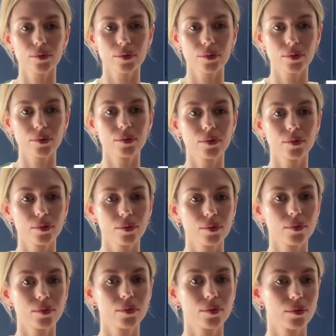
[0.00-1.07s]

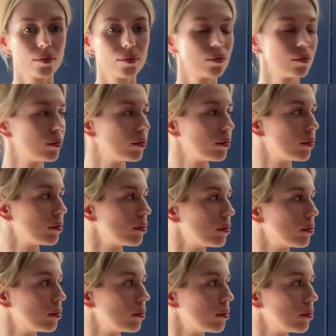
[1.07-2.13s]

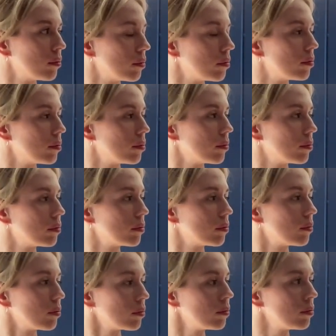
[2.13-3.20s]

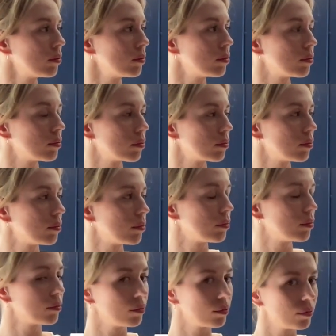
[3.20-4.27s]

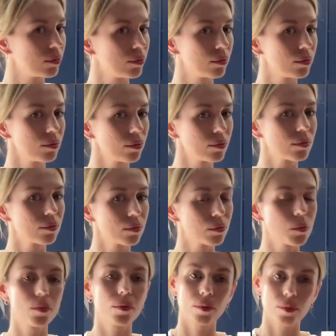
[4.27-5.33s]

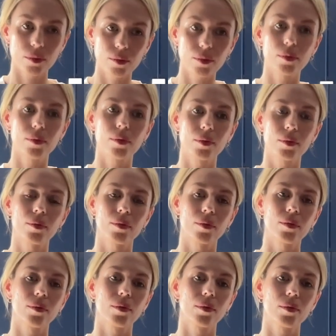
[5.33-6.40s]

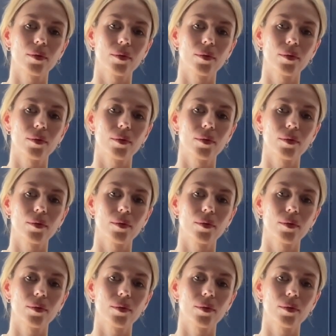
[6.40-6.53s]
[no speech]